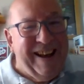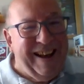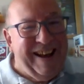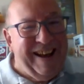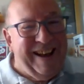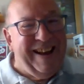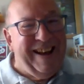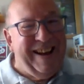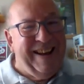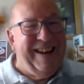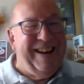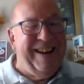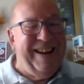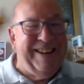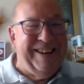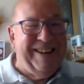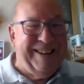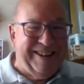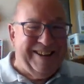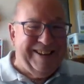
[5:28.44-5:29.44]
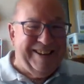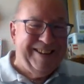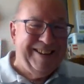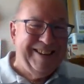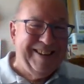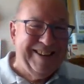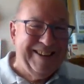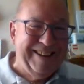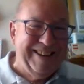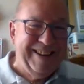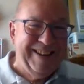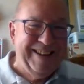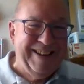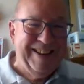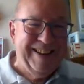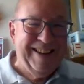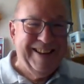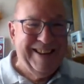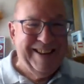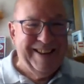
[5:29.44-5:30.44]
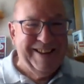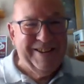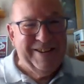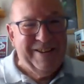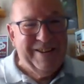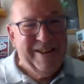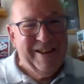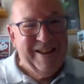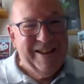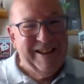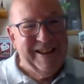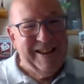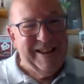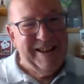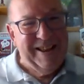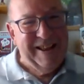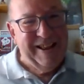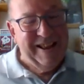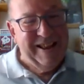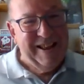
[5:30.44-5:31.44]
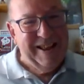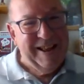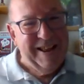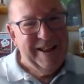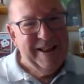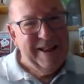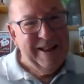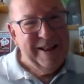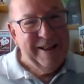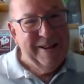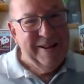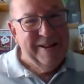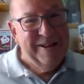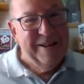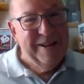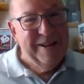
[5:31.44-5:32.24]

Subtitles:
[no speech]